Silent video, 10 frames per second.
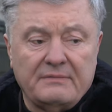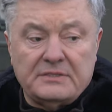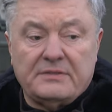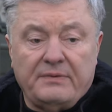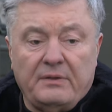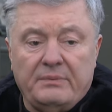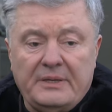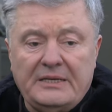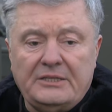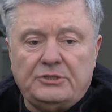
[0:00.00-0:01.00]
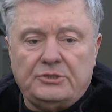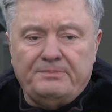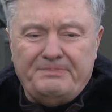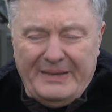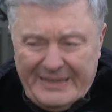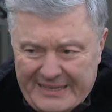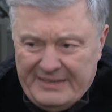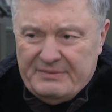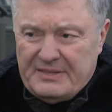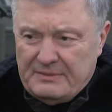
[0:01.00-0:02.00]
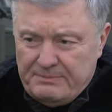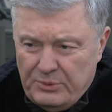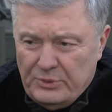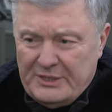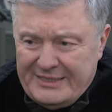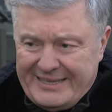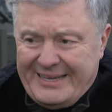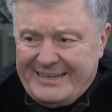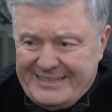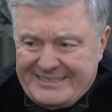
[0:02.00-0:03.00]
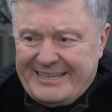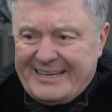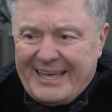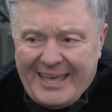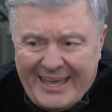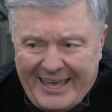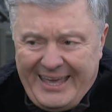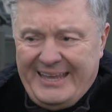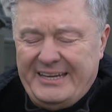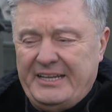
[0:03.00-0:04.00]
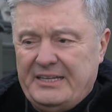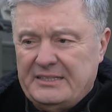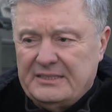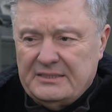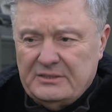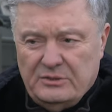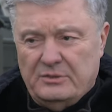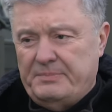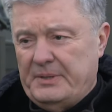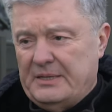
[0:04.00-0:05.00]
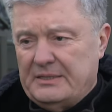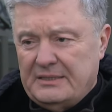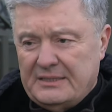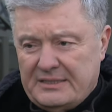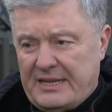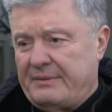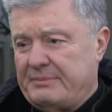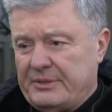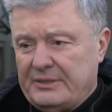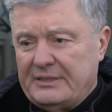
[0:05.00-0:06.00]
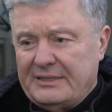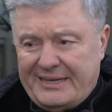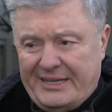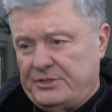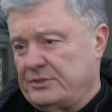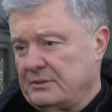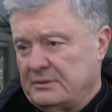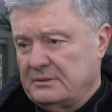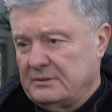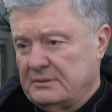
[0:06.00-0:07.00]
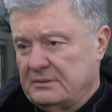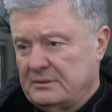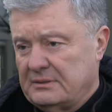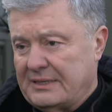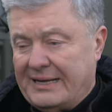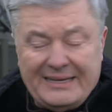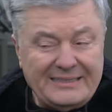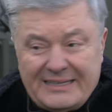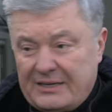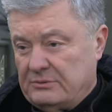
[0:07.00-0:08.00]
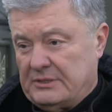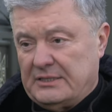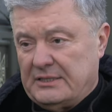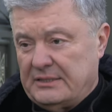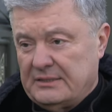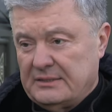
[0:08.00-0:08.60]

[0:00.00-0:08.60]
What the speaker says: first of all, we need to believe that Putin can attack any European neighboring nation, undoubtedly.